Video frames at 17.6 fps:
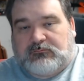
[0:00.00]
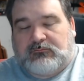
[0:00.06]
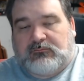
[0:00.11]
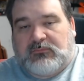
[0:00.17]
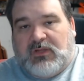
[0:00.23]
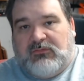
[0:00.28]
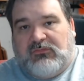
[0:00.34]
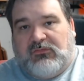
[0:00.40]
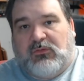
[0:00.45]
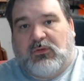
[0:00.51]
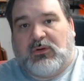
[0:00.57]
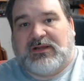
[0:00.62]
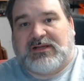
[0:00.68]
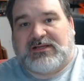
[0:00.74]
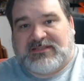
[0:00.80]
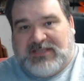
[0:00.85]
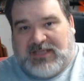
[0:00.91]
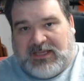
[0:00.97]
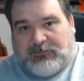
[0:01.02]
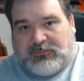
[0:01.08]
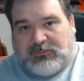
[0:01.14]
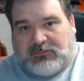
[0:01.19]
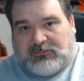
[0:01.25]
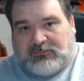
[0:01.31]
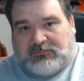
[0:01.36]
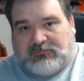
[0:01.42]
for
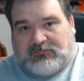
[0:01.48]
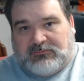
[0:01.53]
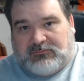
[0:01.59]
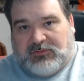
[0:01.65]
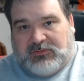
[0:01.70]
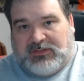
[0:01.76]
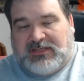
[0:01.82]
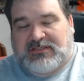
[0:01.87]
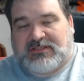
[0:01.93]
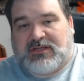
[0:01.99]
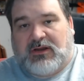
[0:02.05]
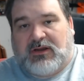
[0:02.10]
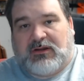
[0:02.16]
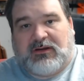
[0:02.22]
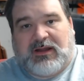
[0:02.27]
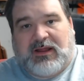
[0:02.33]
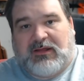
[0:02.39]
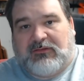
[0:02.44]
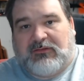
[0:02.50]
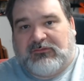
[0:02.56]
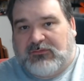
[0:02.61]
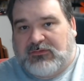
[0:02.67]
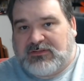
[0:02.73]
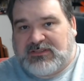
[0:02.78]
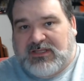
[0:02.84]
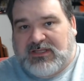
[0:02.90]
example, when they started out at
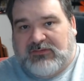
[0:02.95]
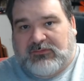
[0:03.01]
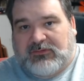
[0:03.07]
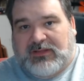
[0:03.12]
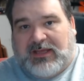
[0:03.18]
first level,